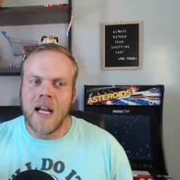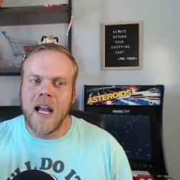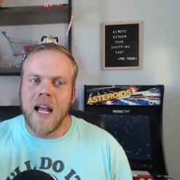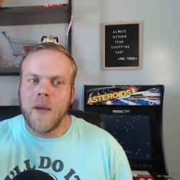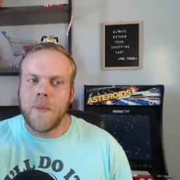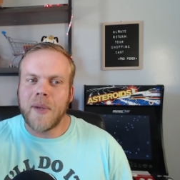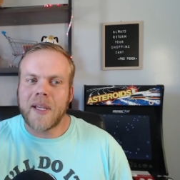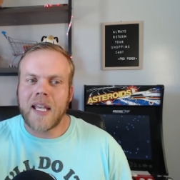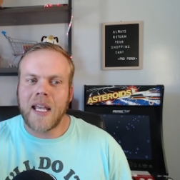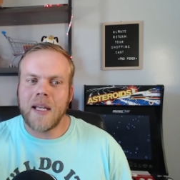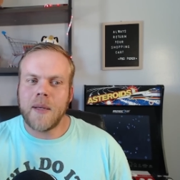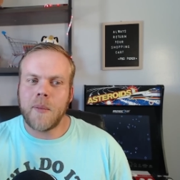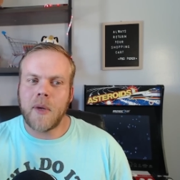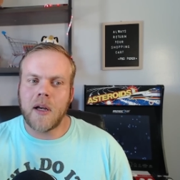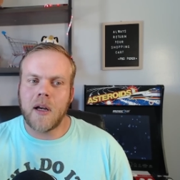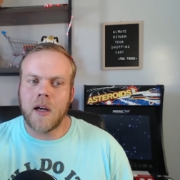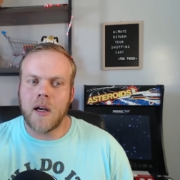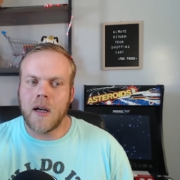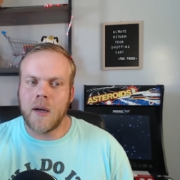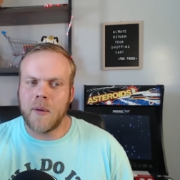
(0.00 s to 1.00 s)
It became
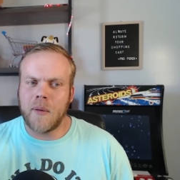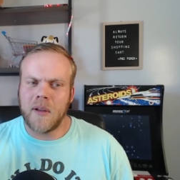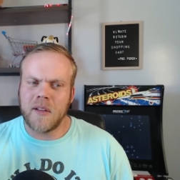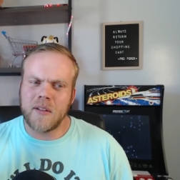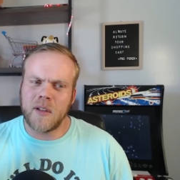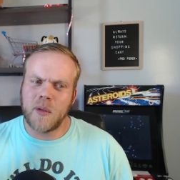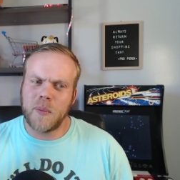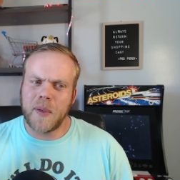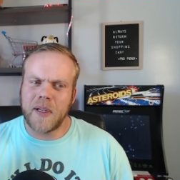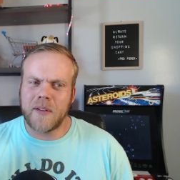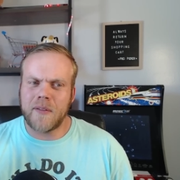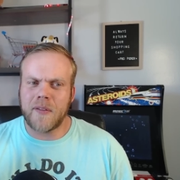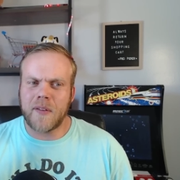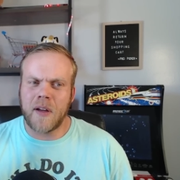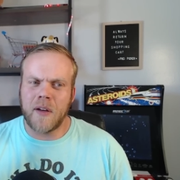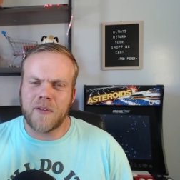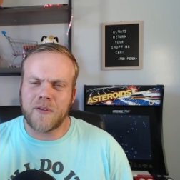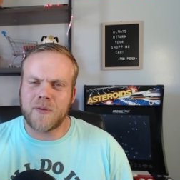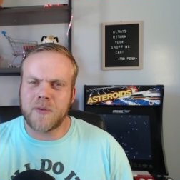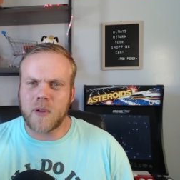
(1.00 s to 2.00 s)
a little bit of a
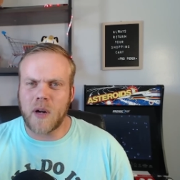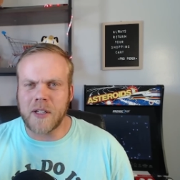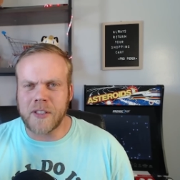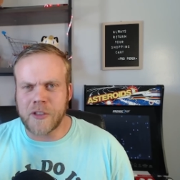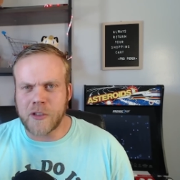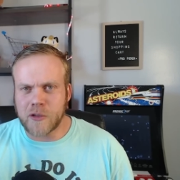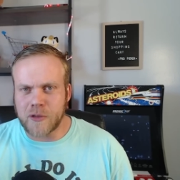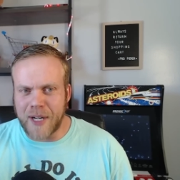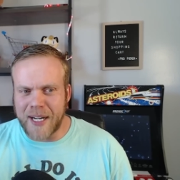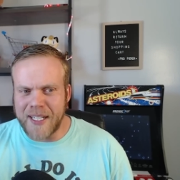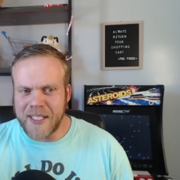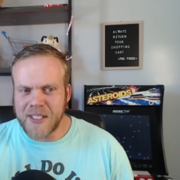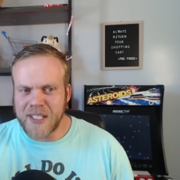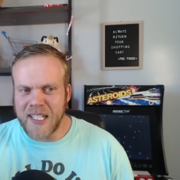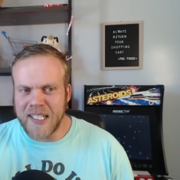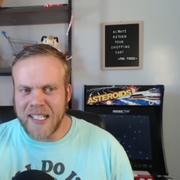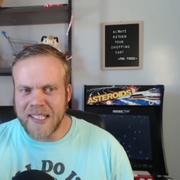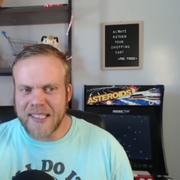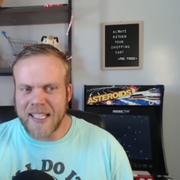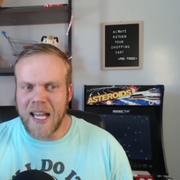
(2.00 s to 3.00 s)

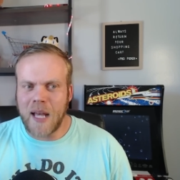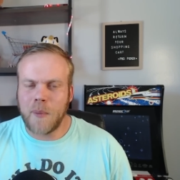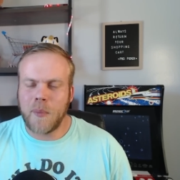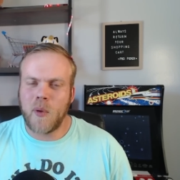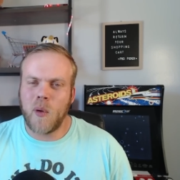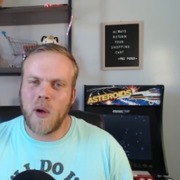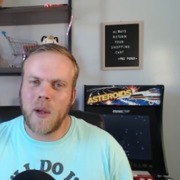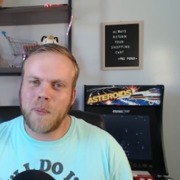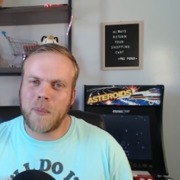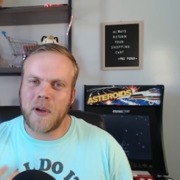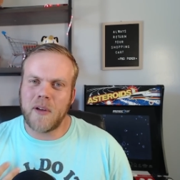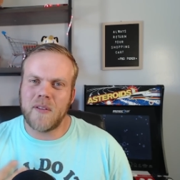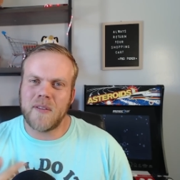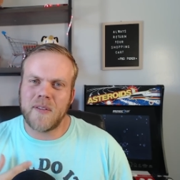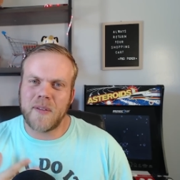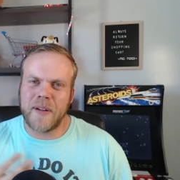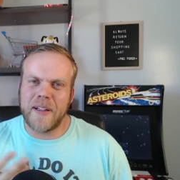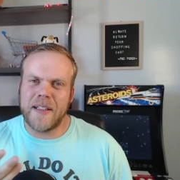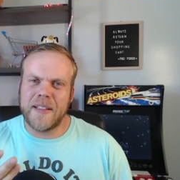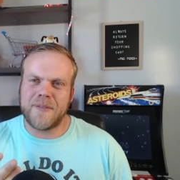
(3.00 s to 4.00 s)
frustration at that point, but
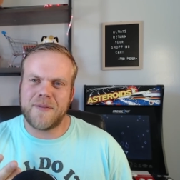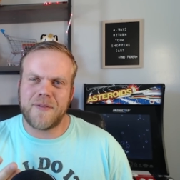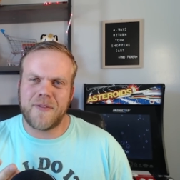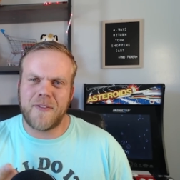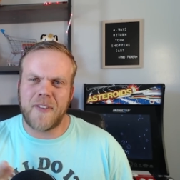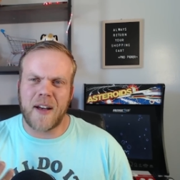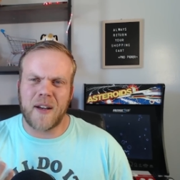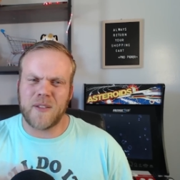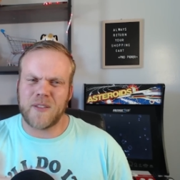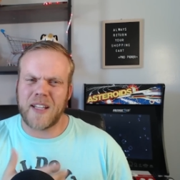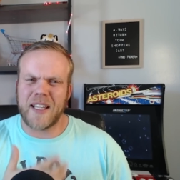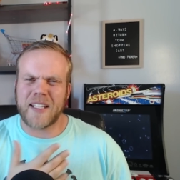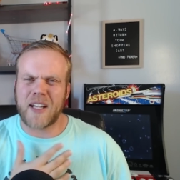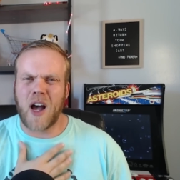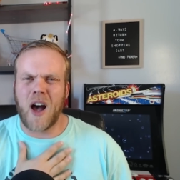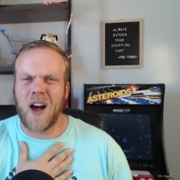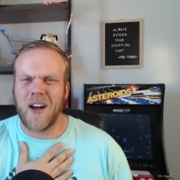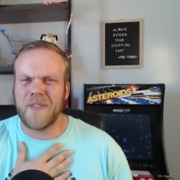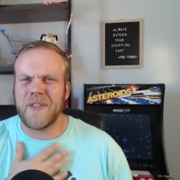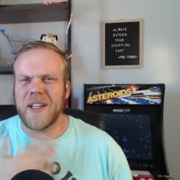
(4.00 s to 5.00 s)
we felt like
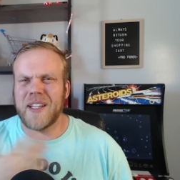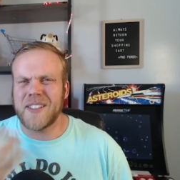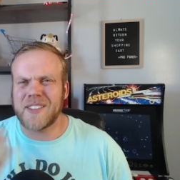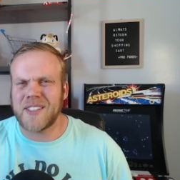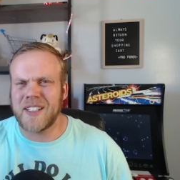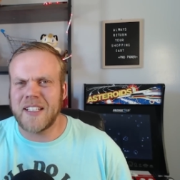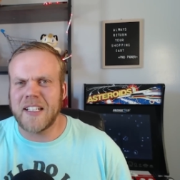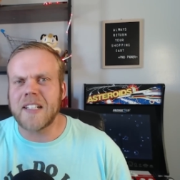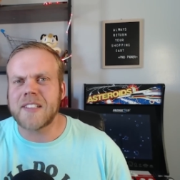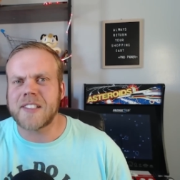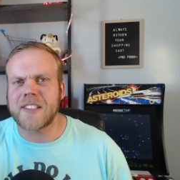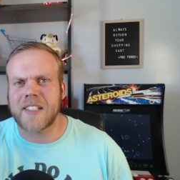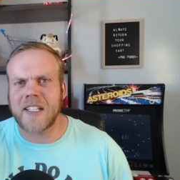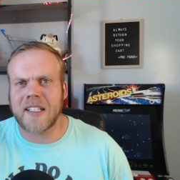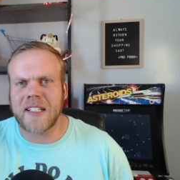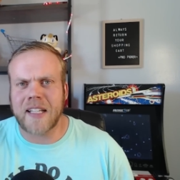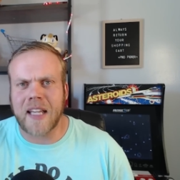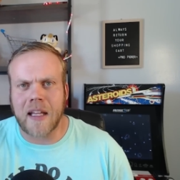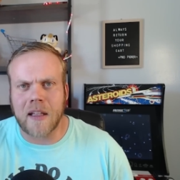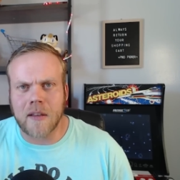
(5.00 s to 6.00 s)
obviously this is
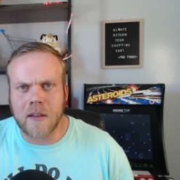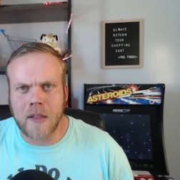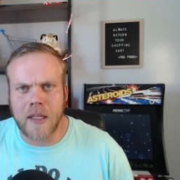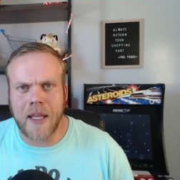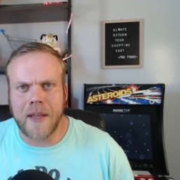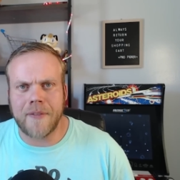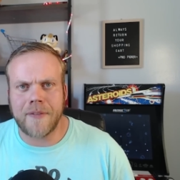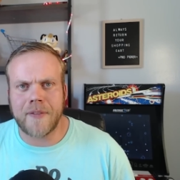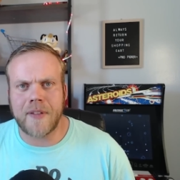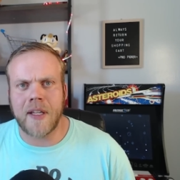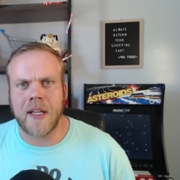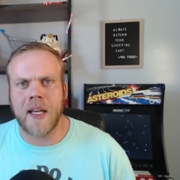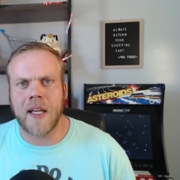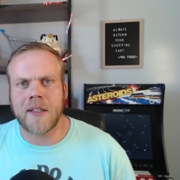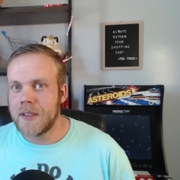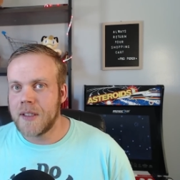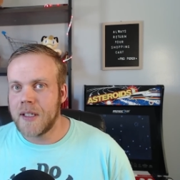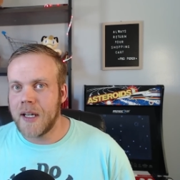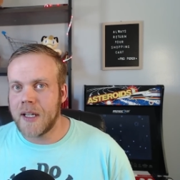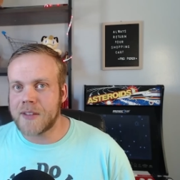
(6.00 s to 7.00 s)
gonna get lifted.
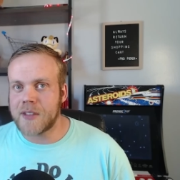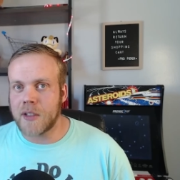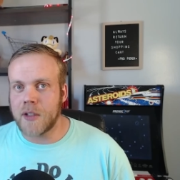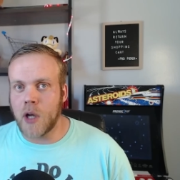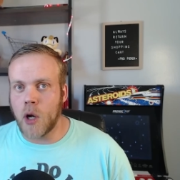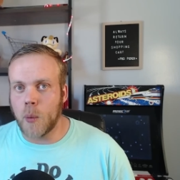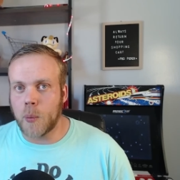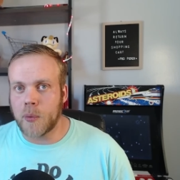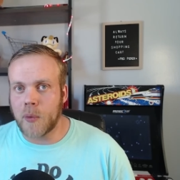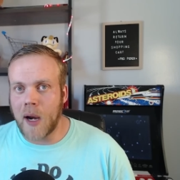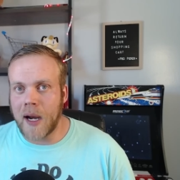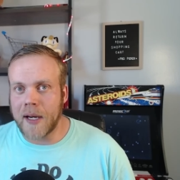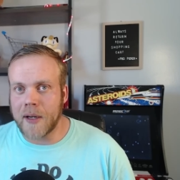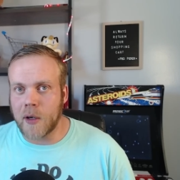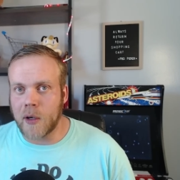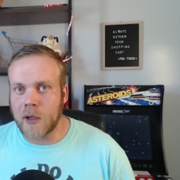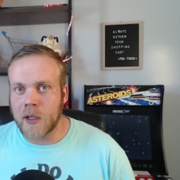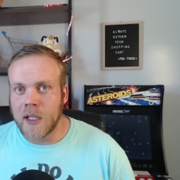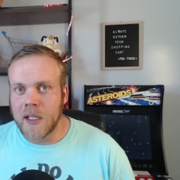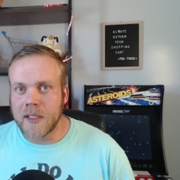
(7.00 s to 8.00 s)
It's a
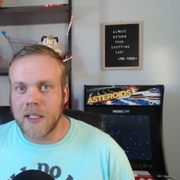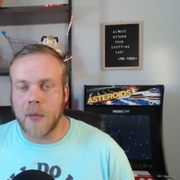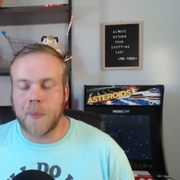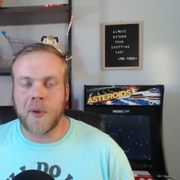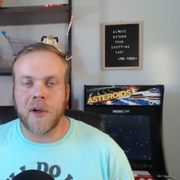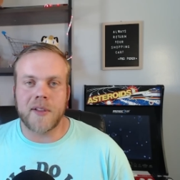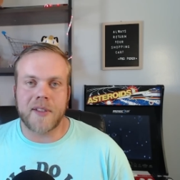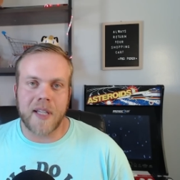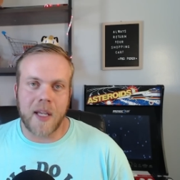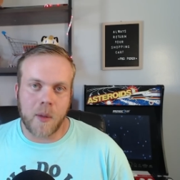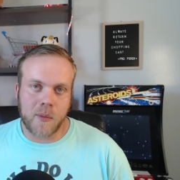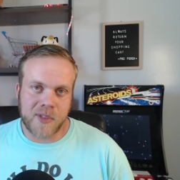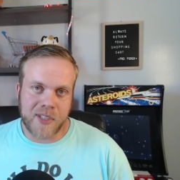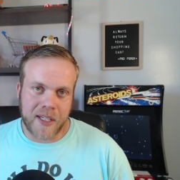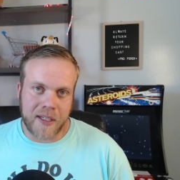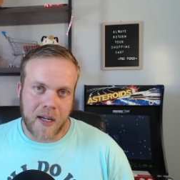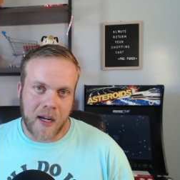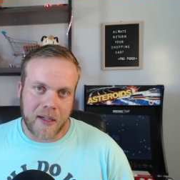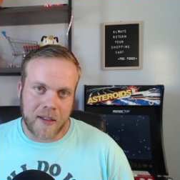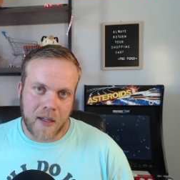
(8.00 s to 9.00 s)
no-brainer. They put the
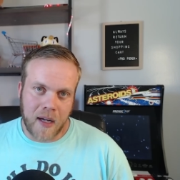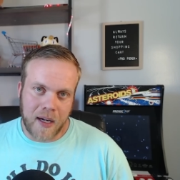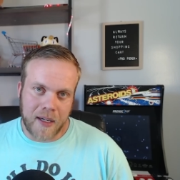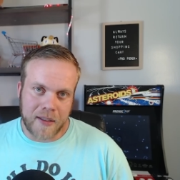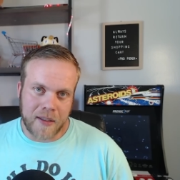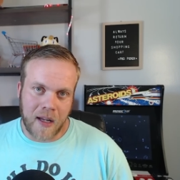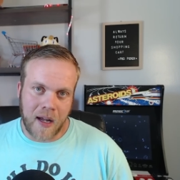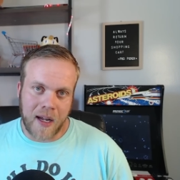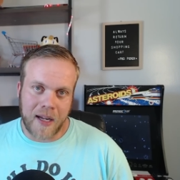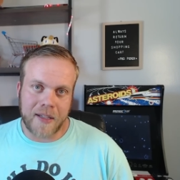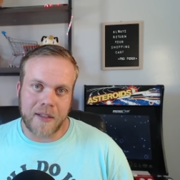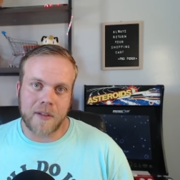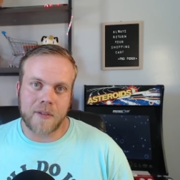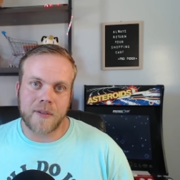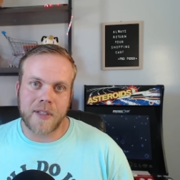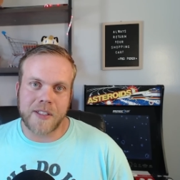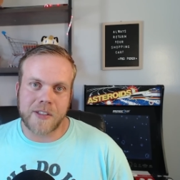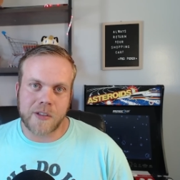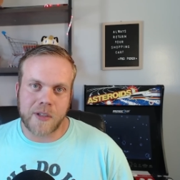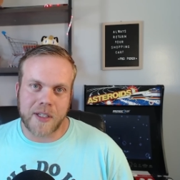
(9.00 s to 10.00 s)
MC999
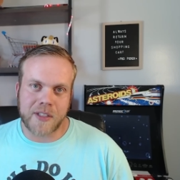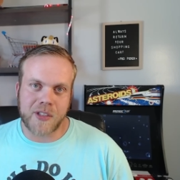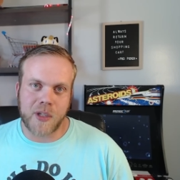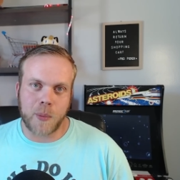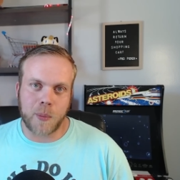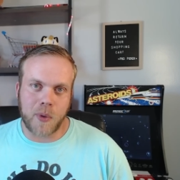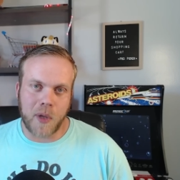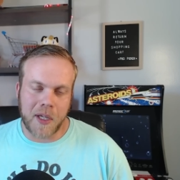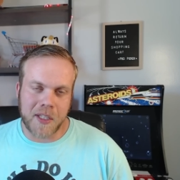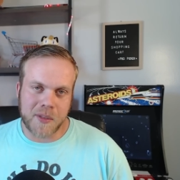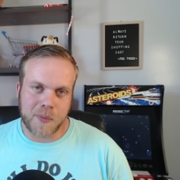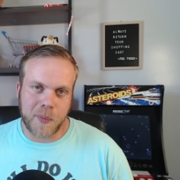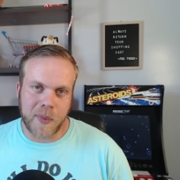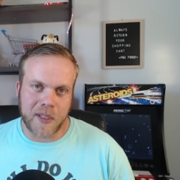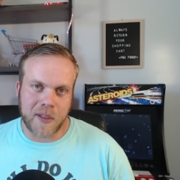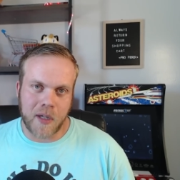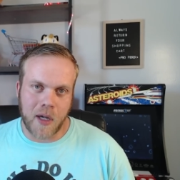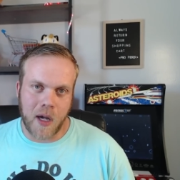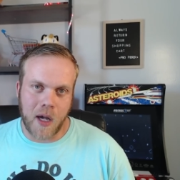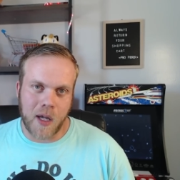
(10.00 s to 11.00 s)
restriction in place
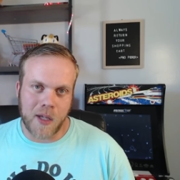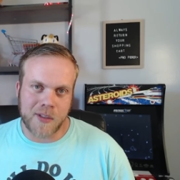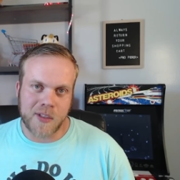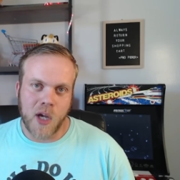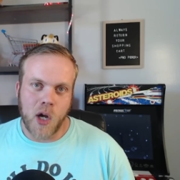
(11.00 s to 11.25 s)
because